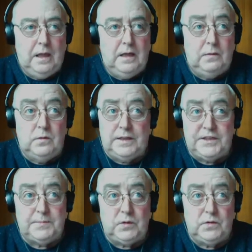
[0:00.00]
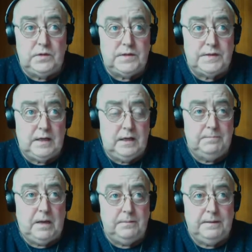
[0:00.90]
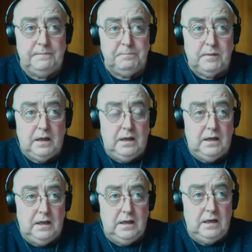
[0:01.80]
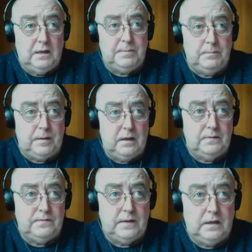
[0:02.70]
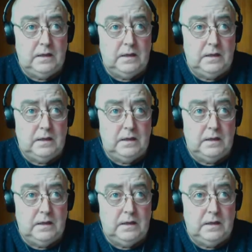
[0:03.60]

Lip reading: Wetherspoons pub, up above